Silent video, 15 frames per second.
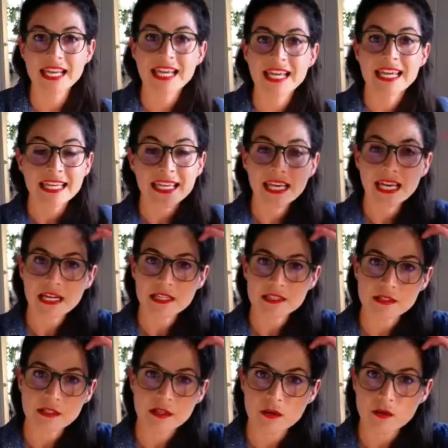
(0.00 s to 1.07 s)
Yeah,
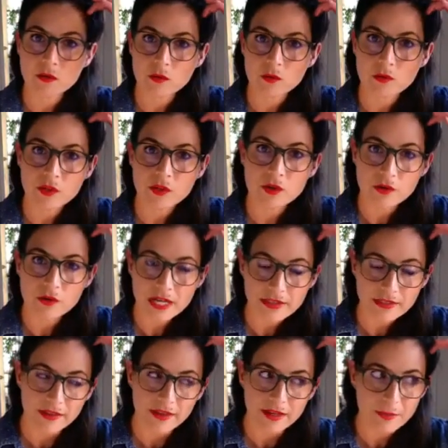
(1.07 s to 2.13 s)
so the great
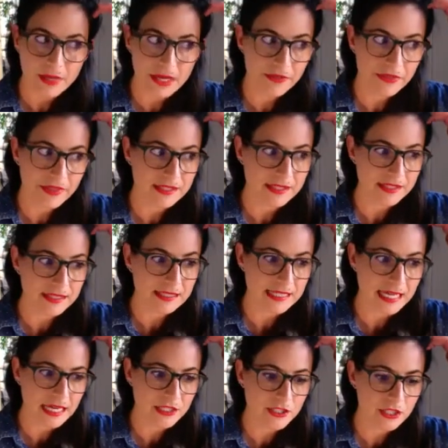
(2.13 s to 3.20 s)
thing about this is it's
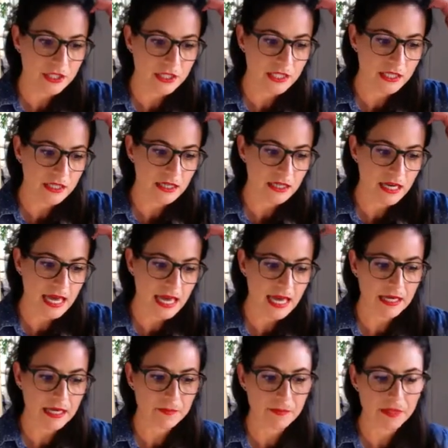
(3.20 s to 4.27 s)
actually
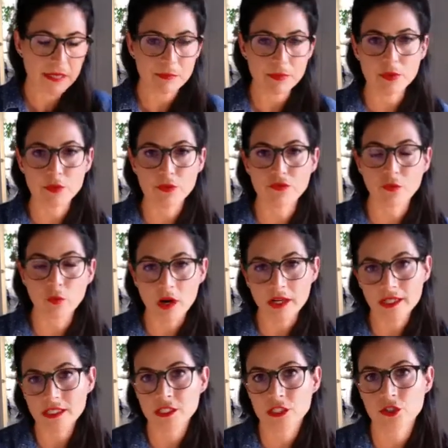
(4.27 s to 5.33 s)
had people who've
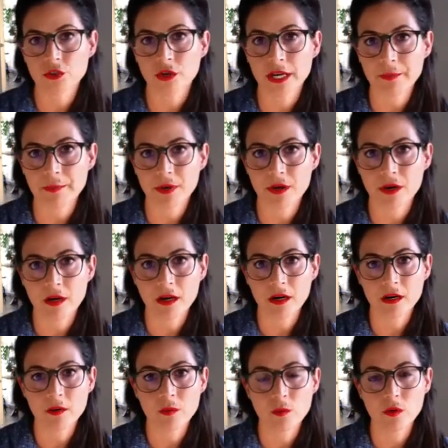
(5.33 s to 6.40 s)
wanted to try
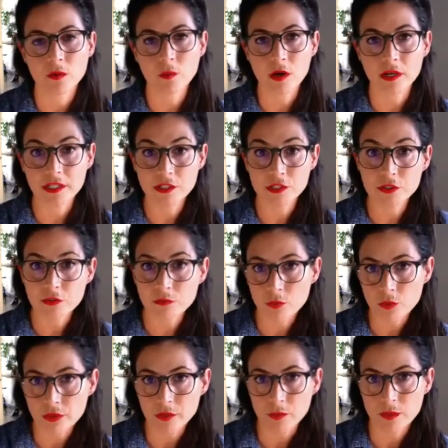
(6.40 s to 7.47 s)
bar or wanted to do
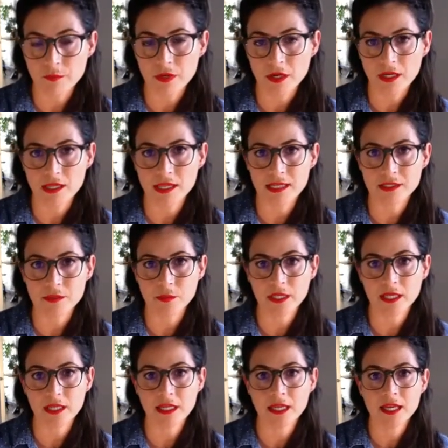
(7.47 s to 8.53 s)
more than one bar class a
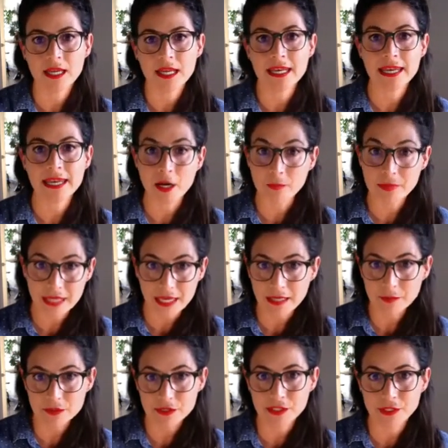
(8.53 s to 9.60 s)
week now be
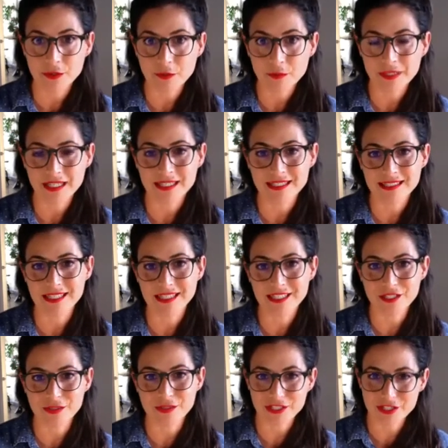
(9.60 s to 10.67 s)
able to, because they can
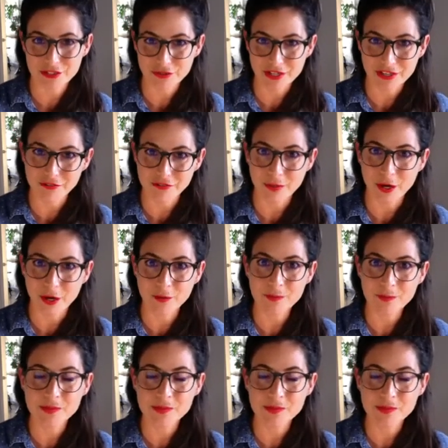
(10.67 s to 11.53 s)
do it straight from home.